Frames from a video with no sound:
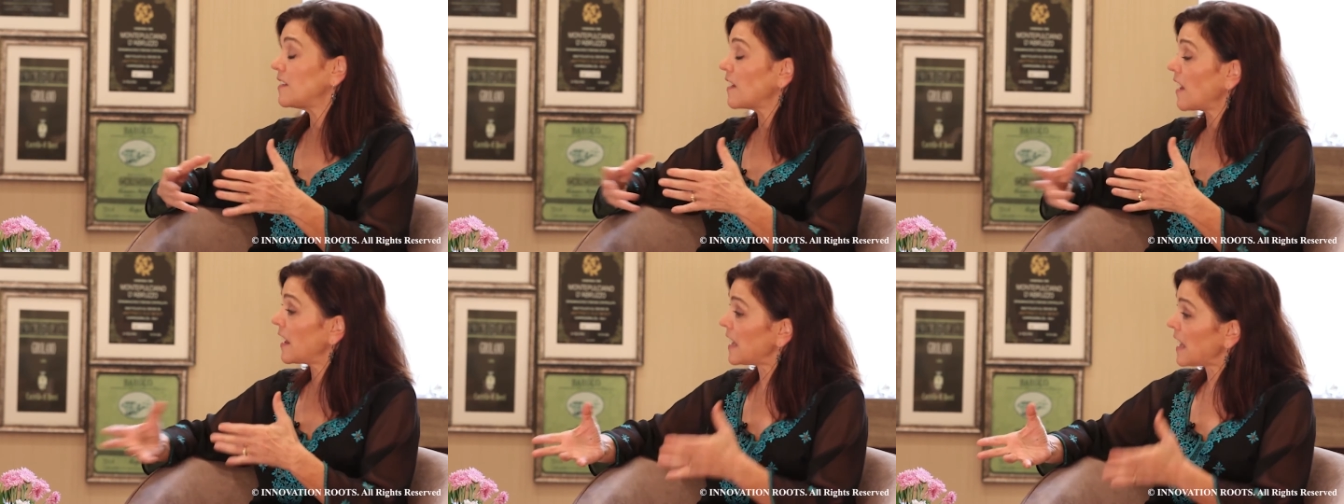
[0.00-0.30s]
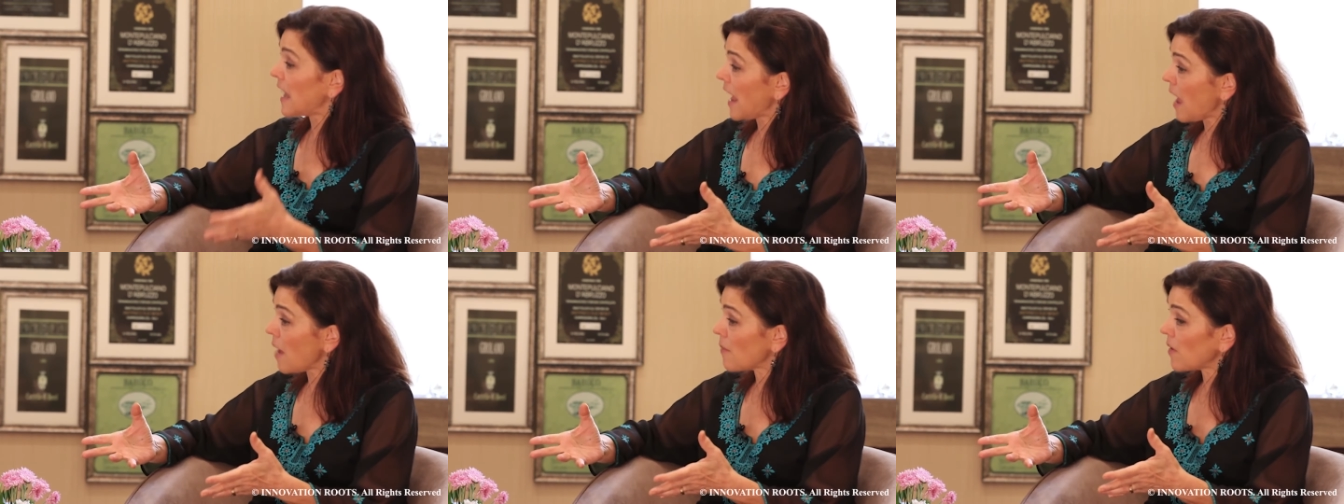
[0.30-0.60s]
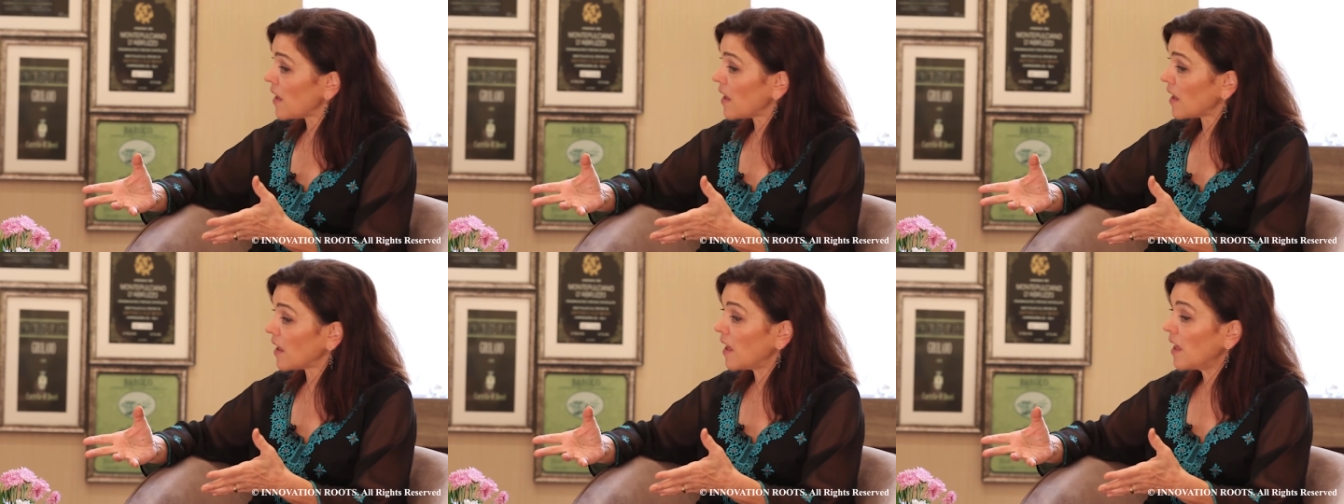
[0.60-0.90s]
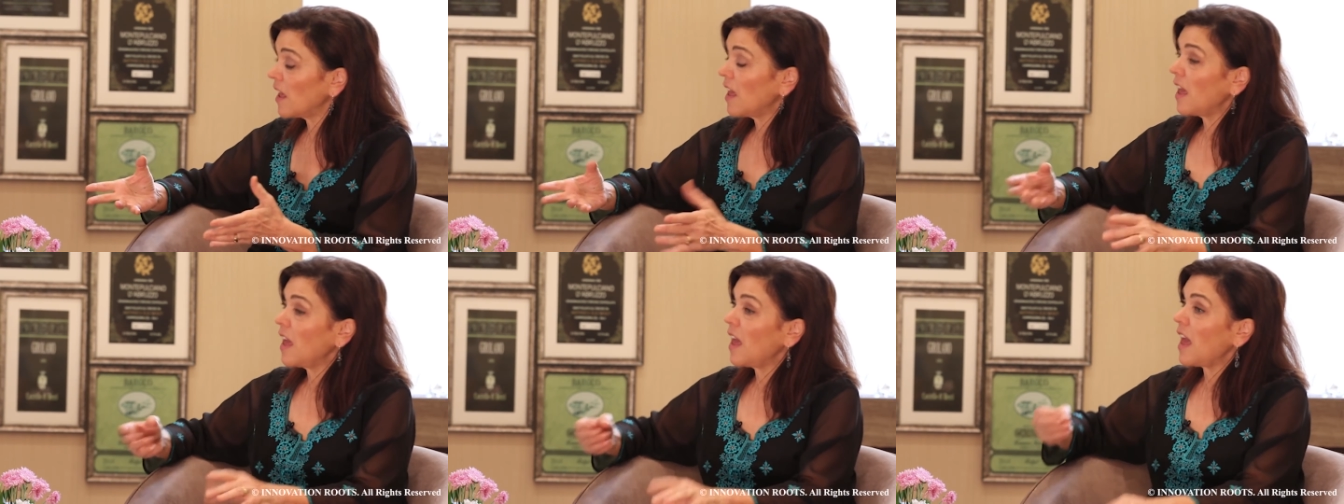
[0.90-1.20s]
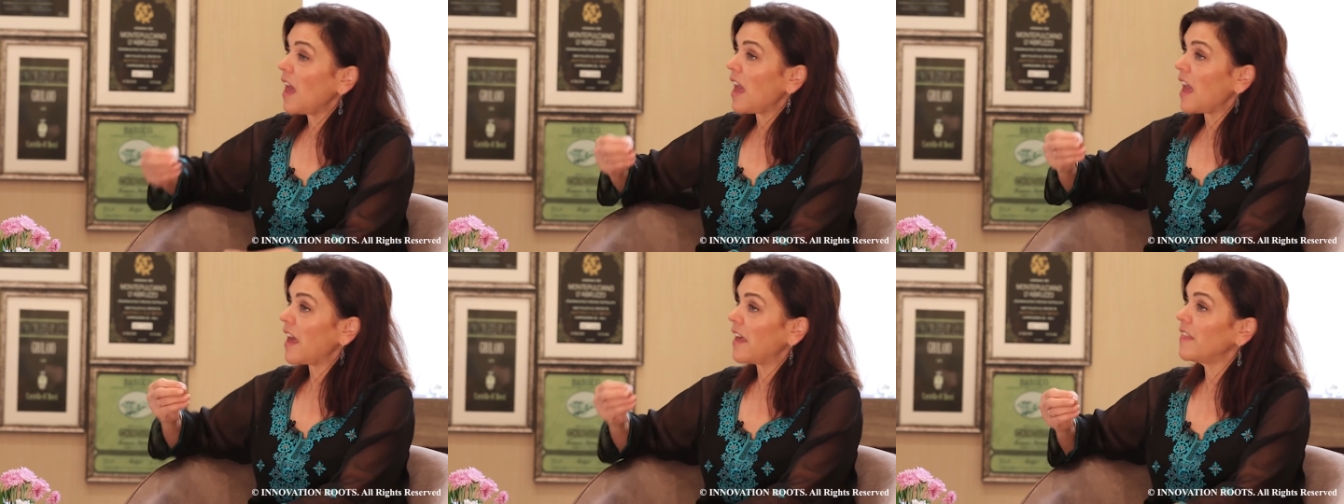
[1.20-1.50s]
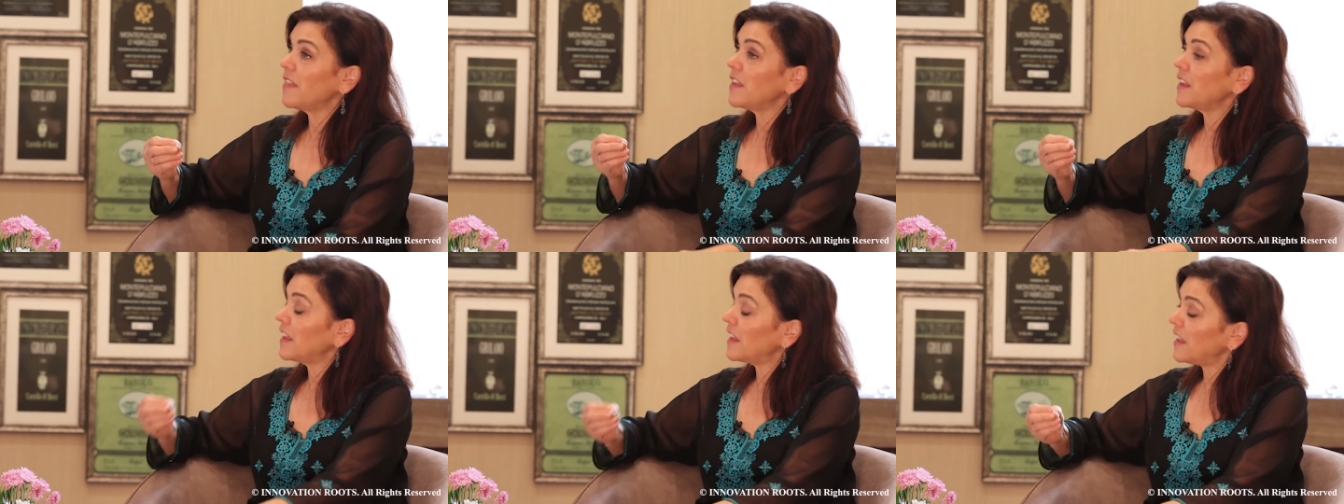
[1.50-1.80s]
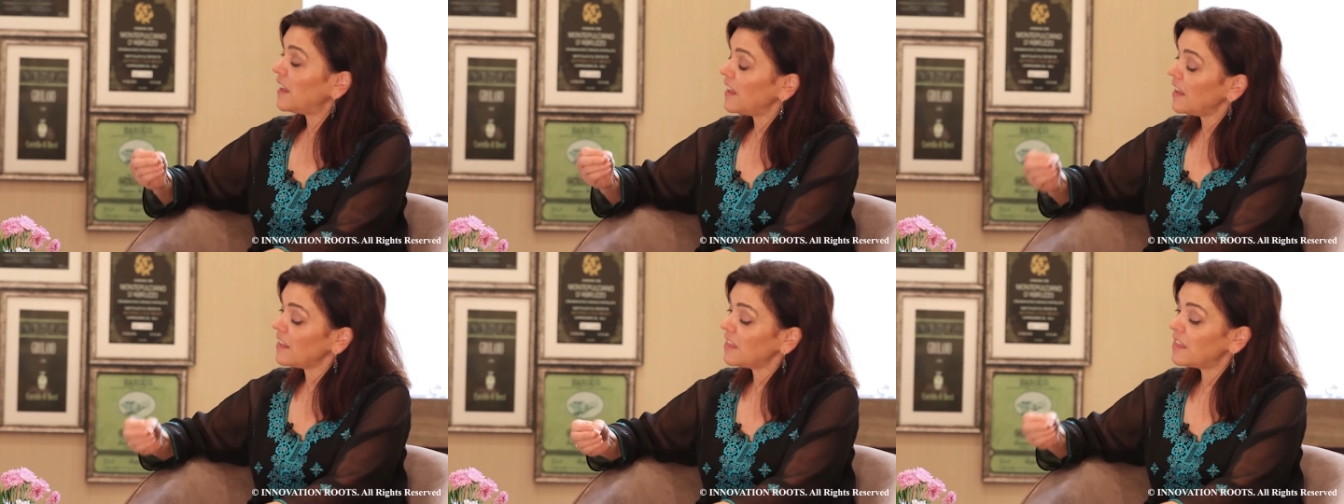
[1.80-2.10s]
dynamic. And the
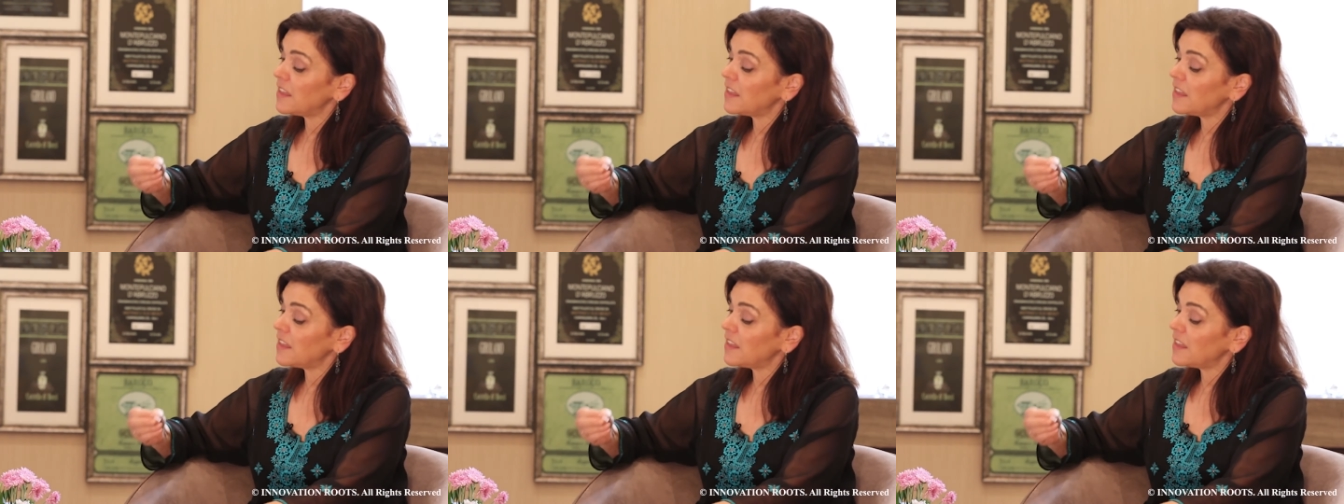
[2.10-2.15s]
key